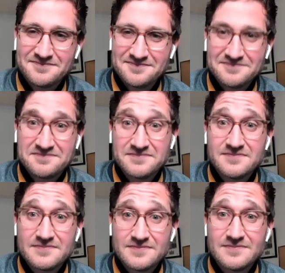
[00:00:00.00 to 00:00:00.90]

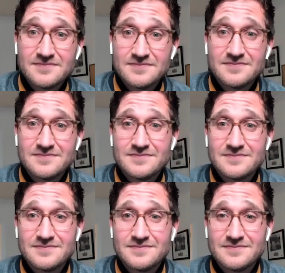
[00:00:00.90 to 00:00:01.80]

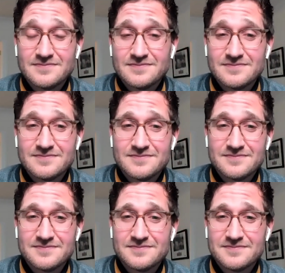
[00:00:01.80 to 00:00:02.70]

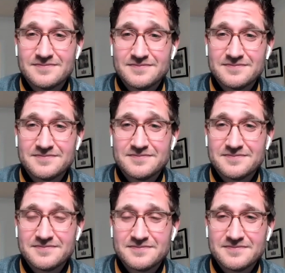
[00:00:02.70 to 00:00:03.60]
(not speaking)